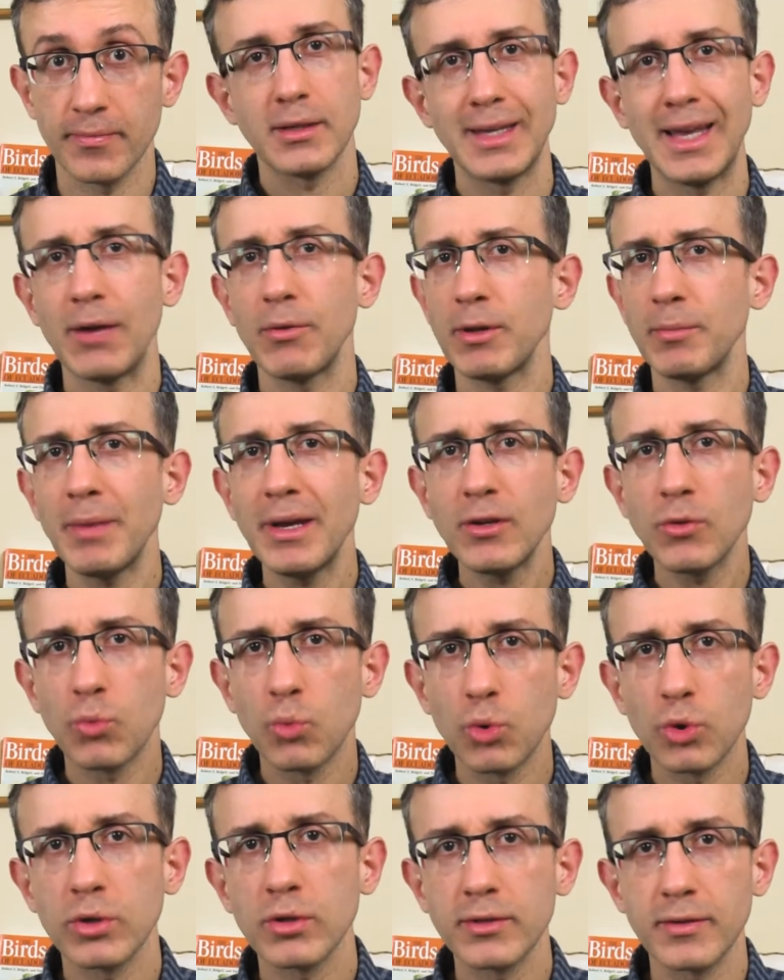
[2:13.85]
Now, it made a
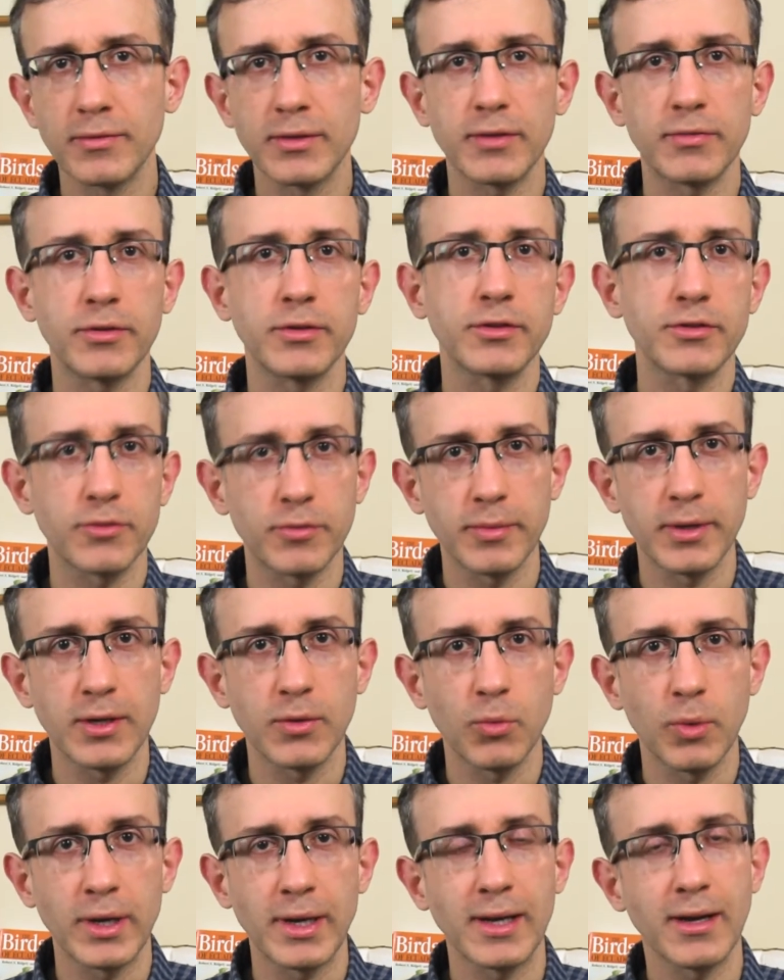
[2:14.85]
world of difference for me
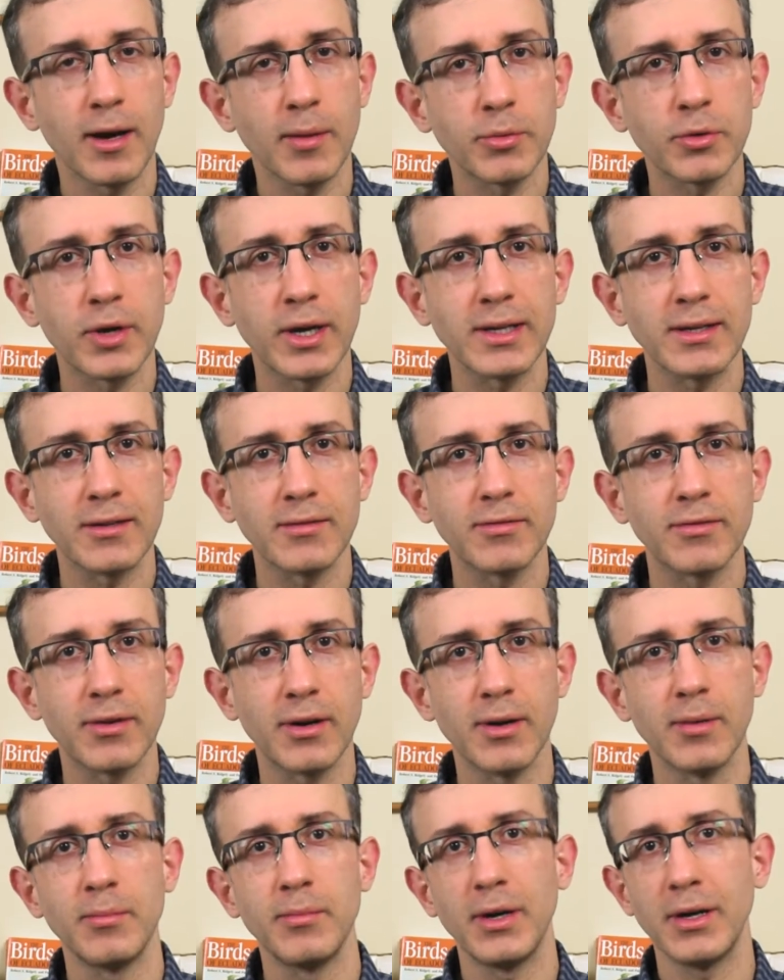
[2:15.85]
when I upgraded
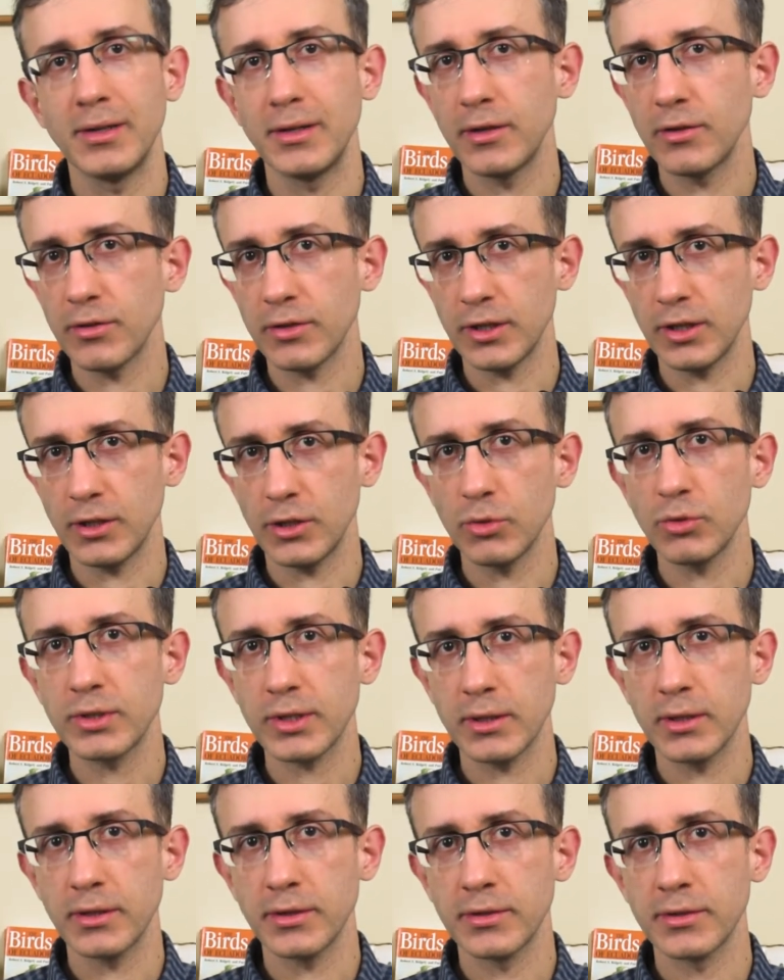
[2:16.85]
from a nearly
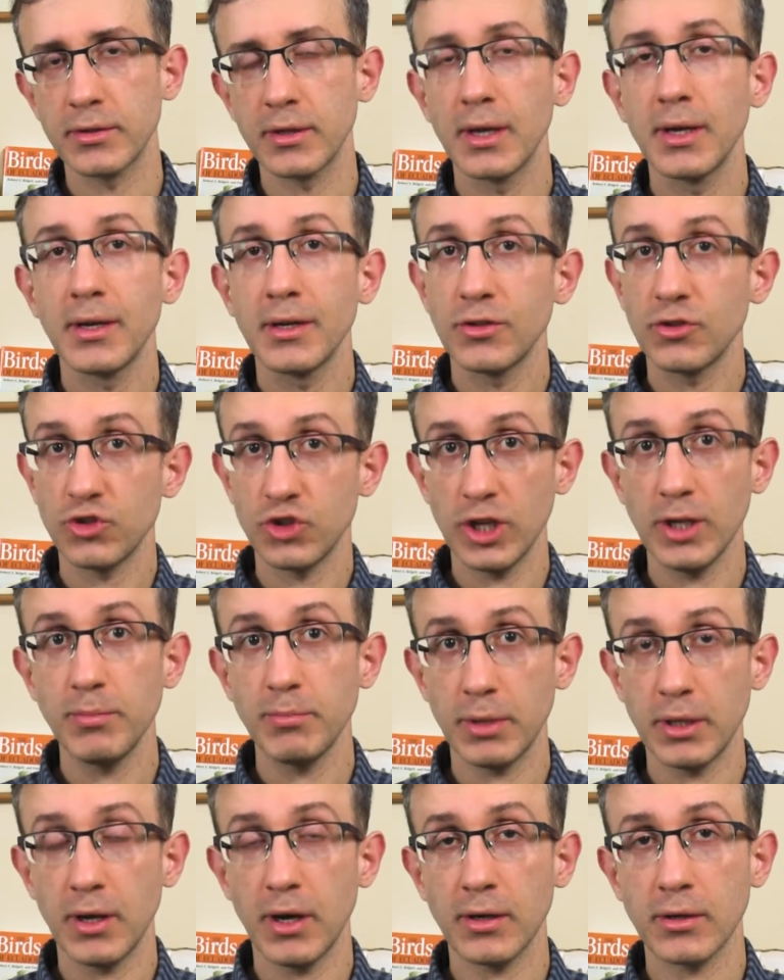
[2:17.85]
useless cheap
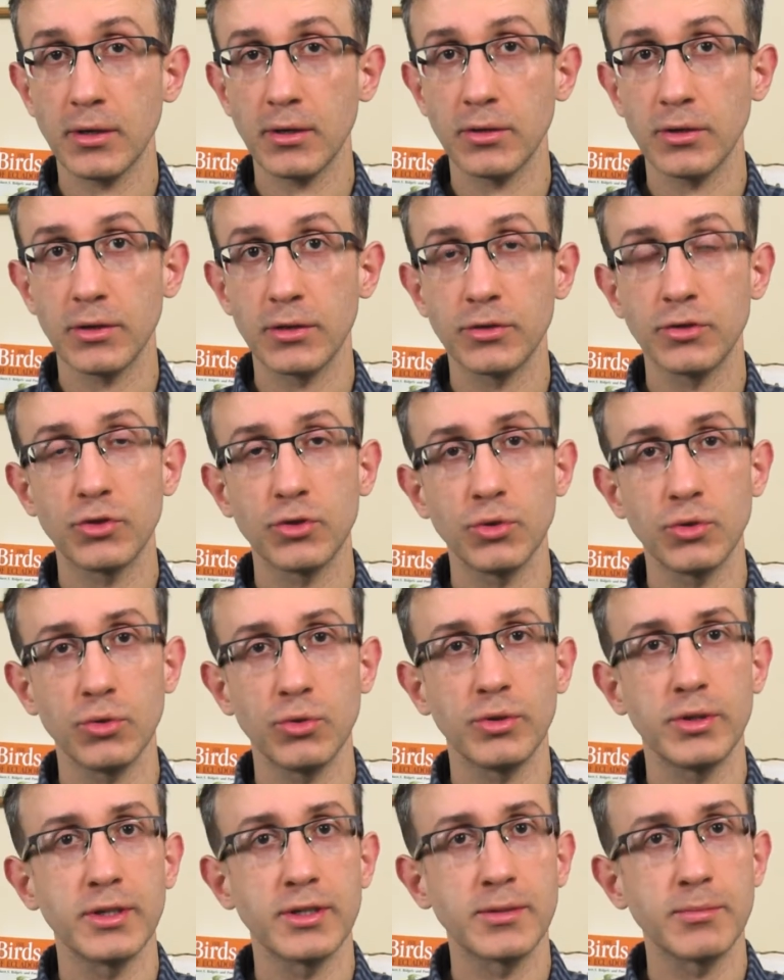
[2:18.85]
binocular
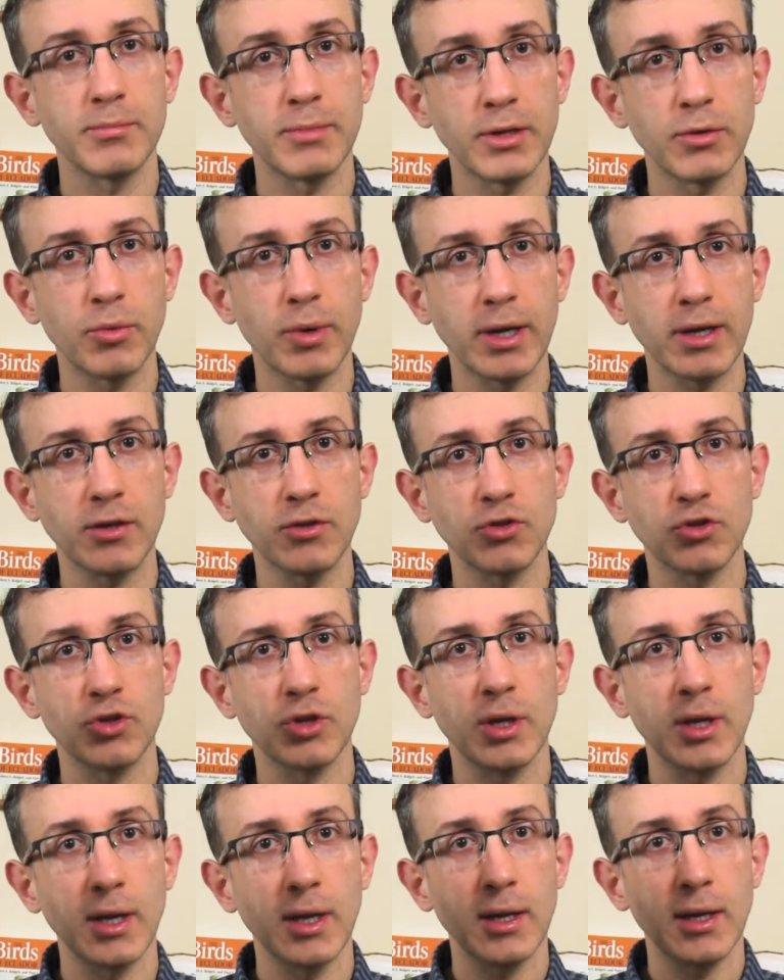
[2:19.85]
to this
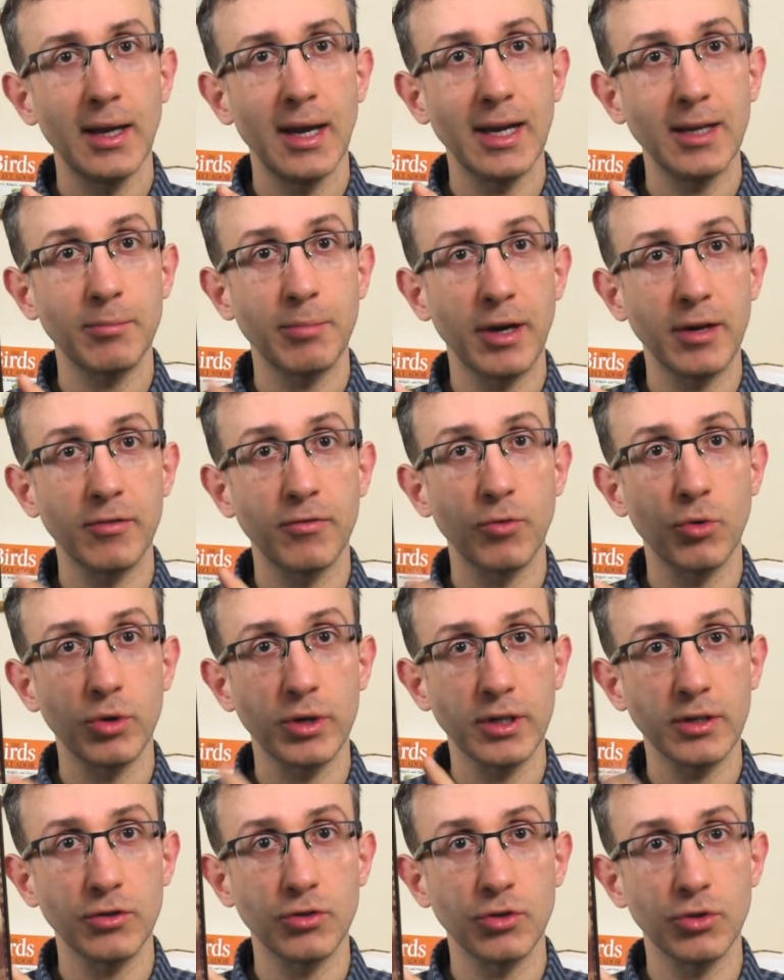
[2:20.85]
mid-range
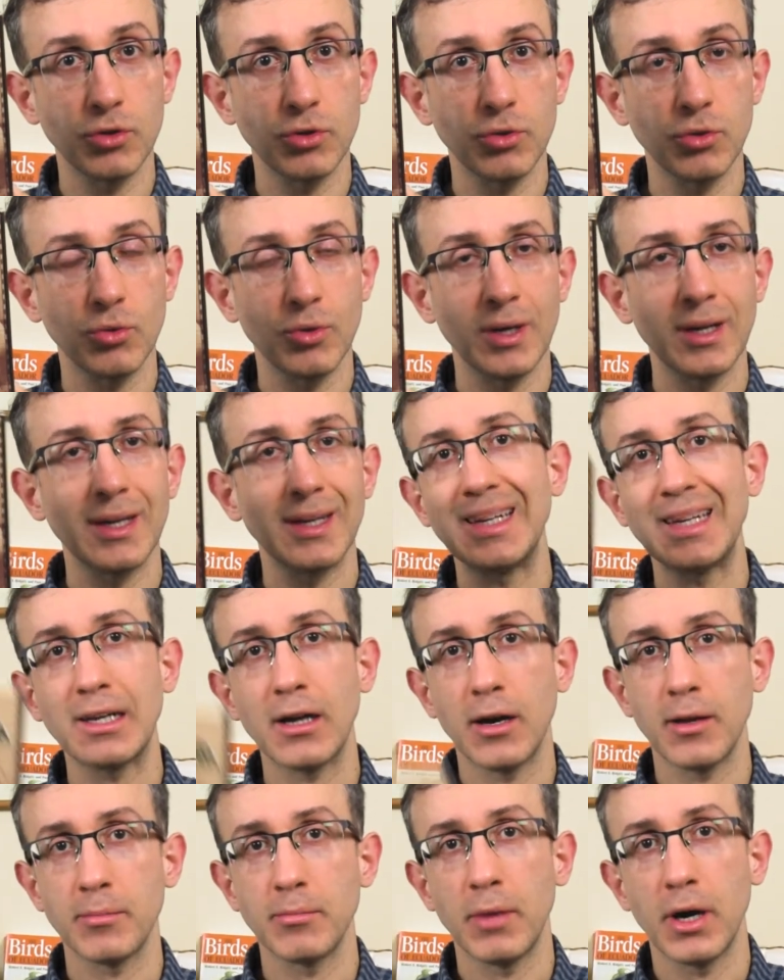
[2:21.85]
8x42
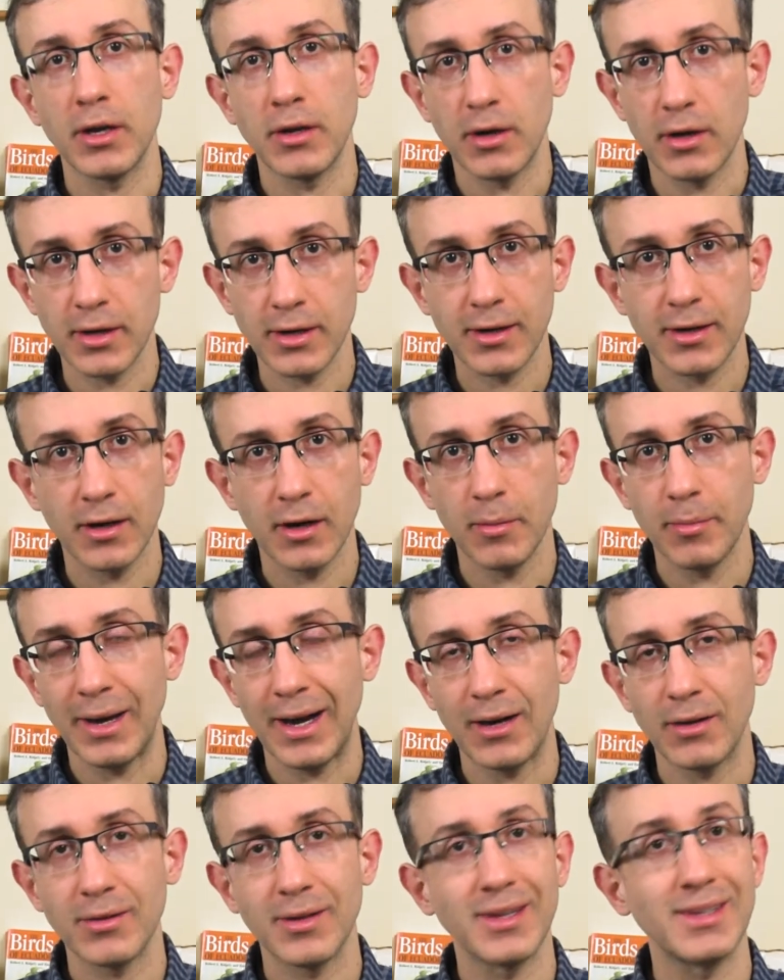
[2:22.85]
Nikon Monarch
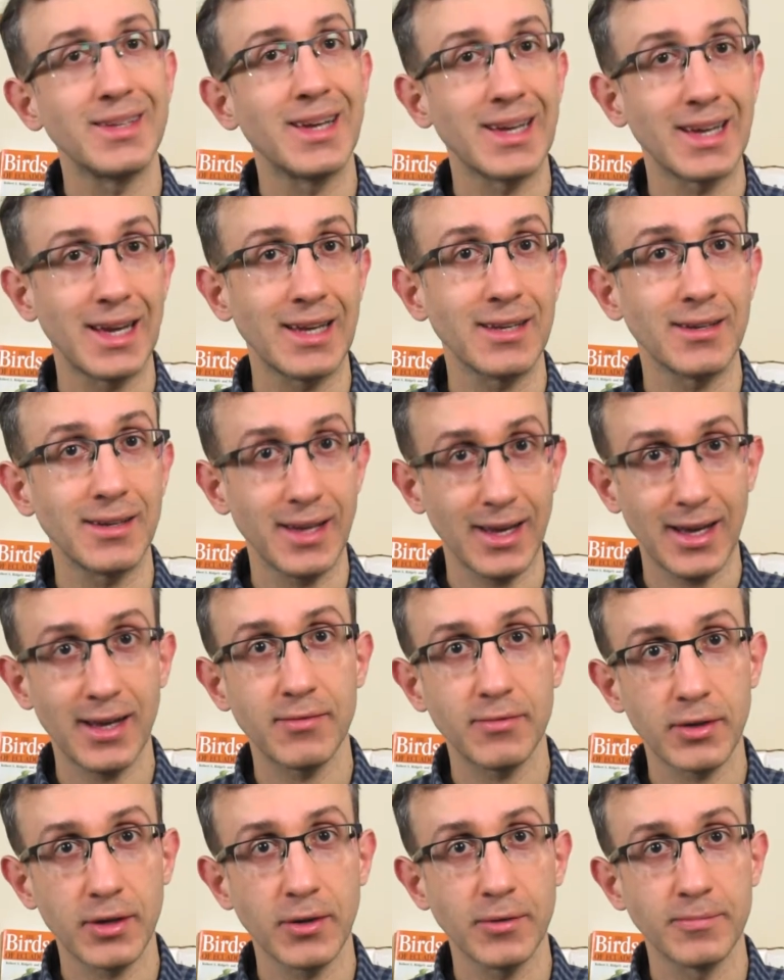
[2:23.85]
about a decade and a
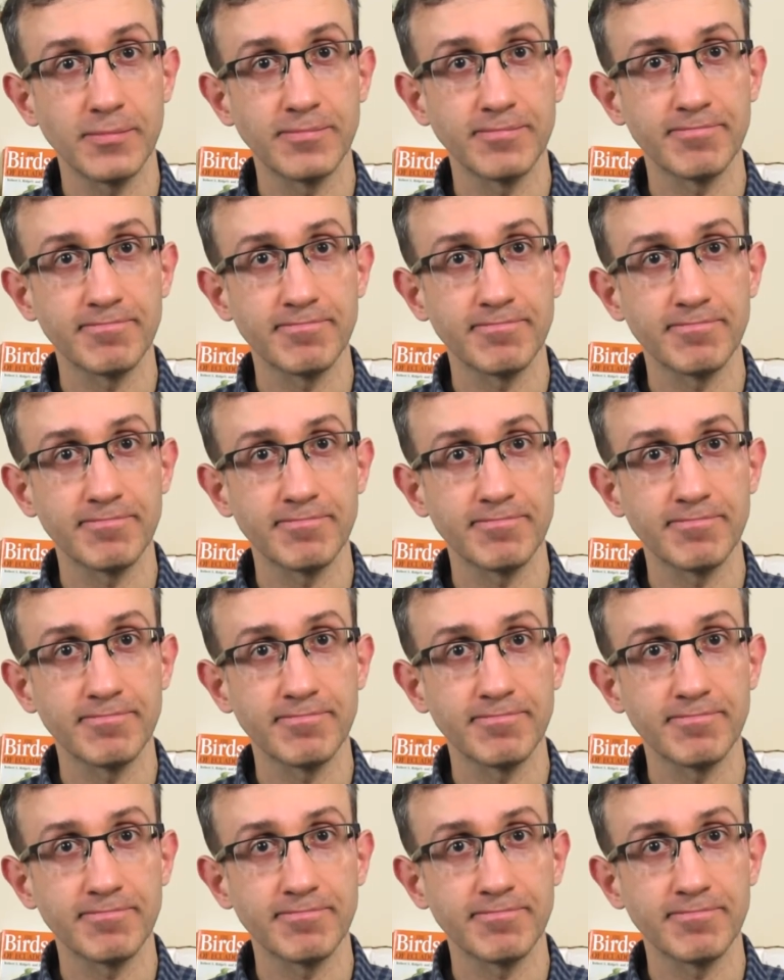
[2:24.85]
half ago.